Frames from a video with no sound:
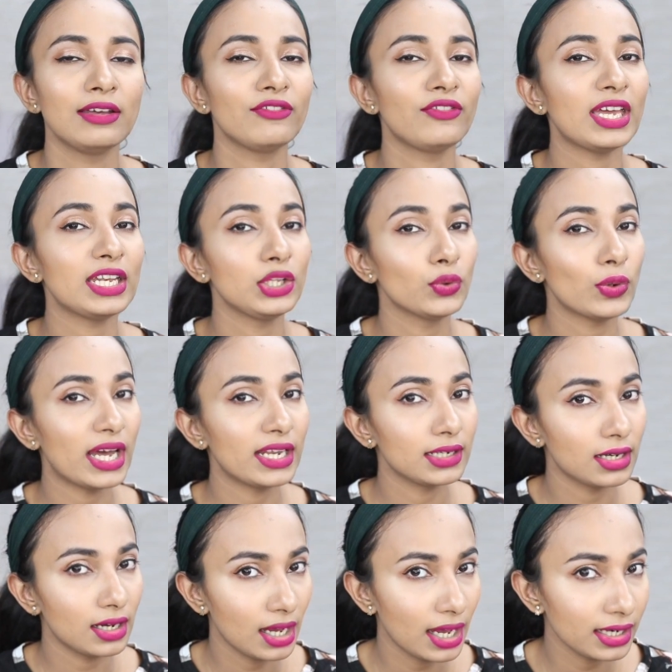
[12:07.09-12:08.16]
when you are
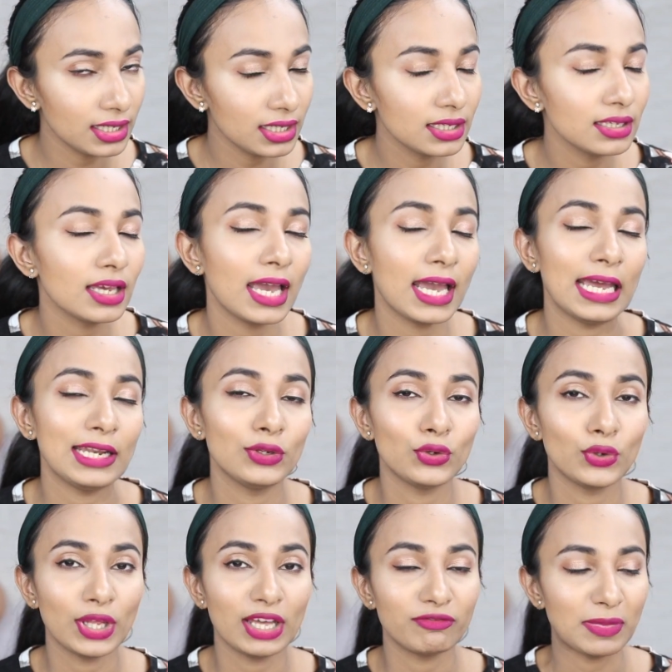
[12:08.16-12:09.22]
in a hurry and you
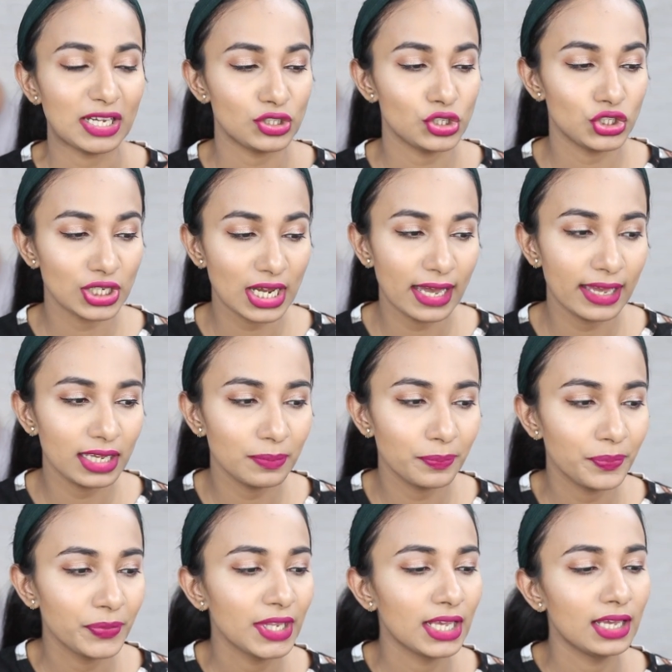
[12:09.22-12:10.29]
don't have much time.